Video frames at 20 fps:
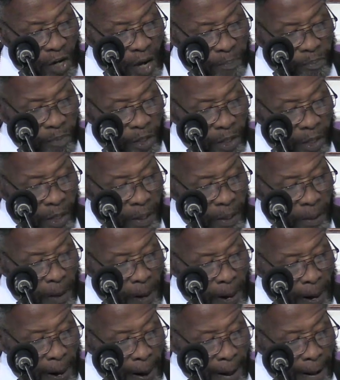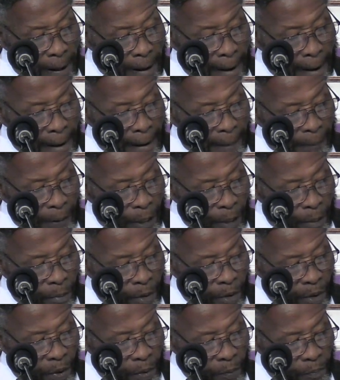uh, chapter uh,
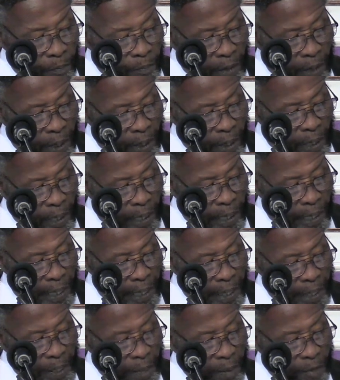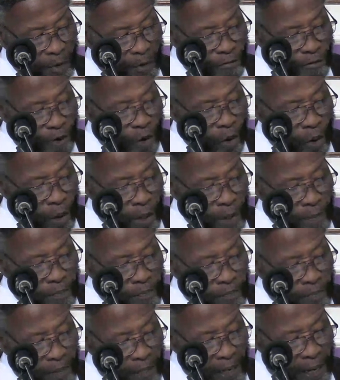number, uh, number
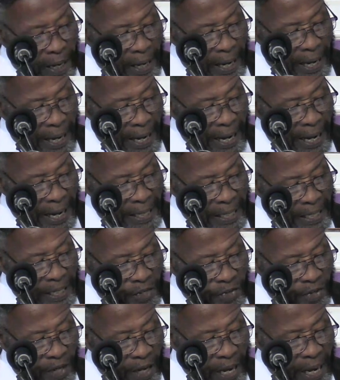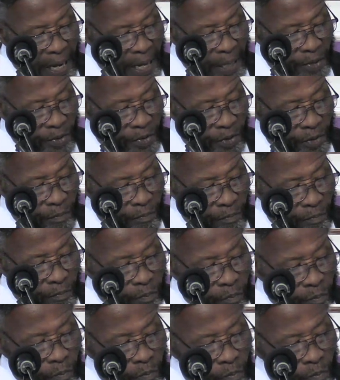4. he says,